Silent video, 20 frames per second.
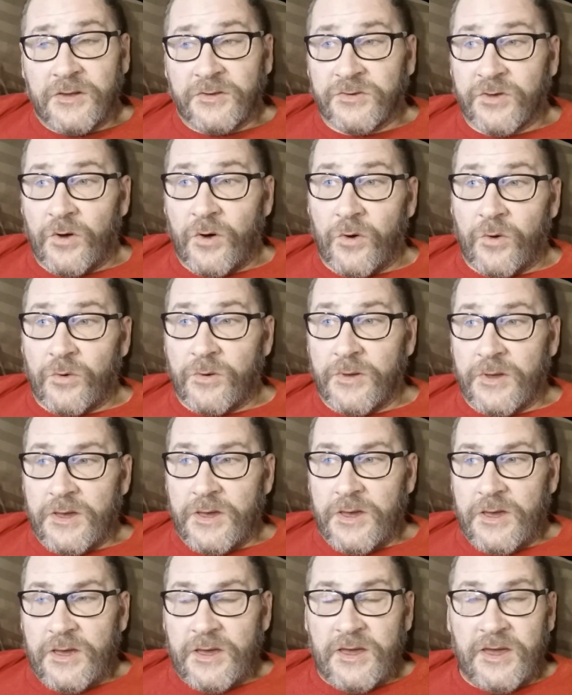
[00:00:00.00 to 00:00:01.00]
So
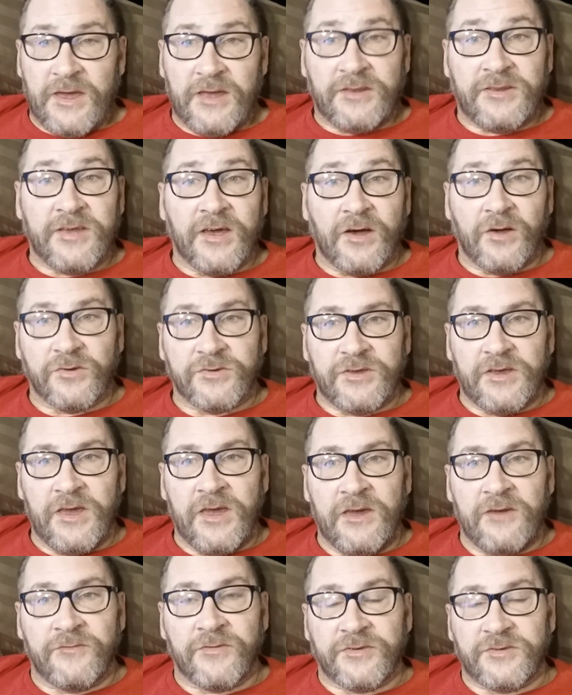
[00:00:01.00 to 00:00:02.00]
he tells
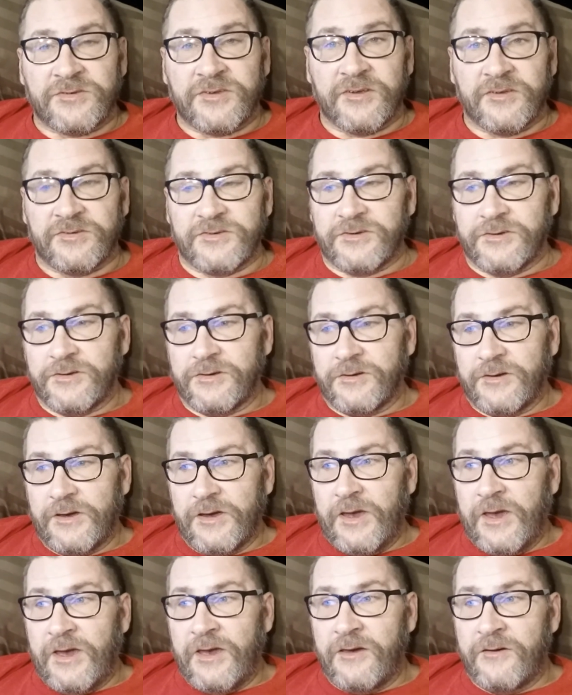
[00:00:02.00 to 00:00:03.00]
Eve and says,
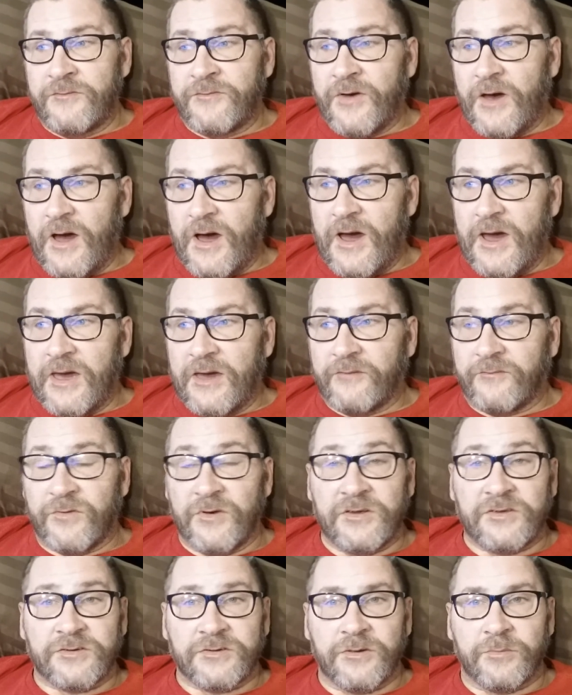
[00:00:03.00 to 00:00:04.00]
Eve, I have
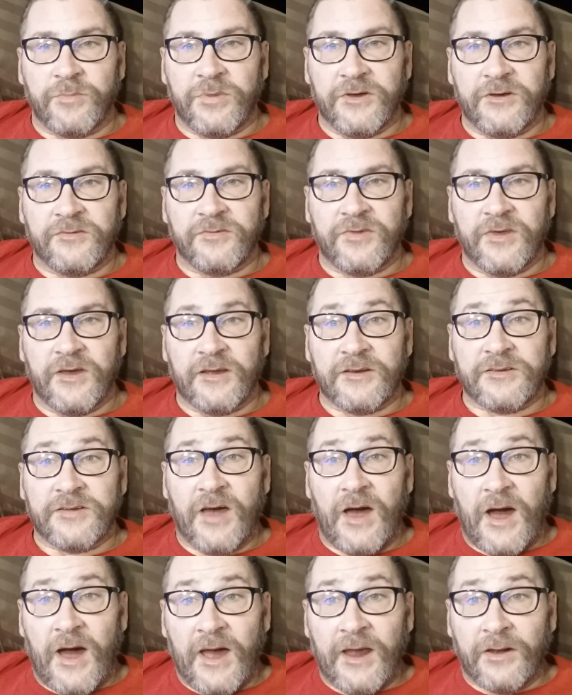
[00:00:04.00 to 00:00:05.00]
reason to believe that
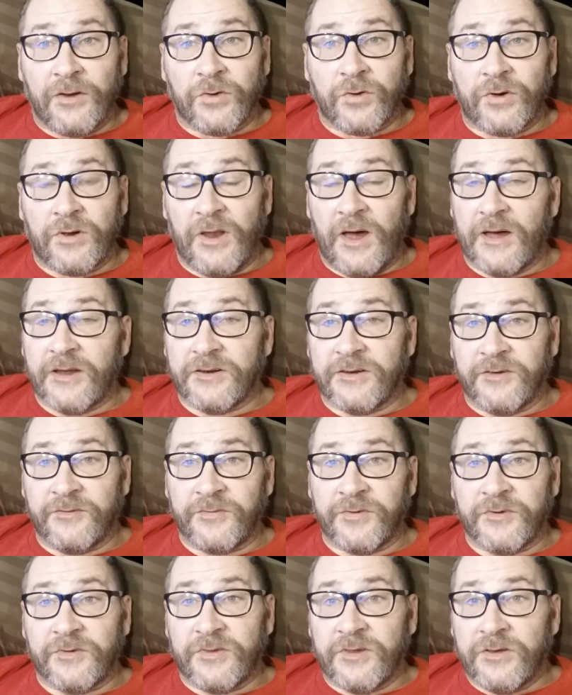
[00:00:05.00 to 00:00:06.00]
I look a lot
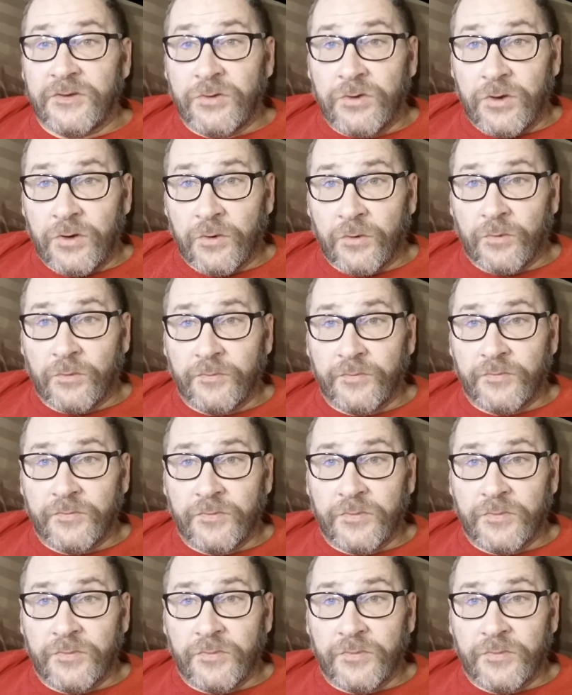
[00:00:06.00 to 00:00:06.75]
different than you.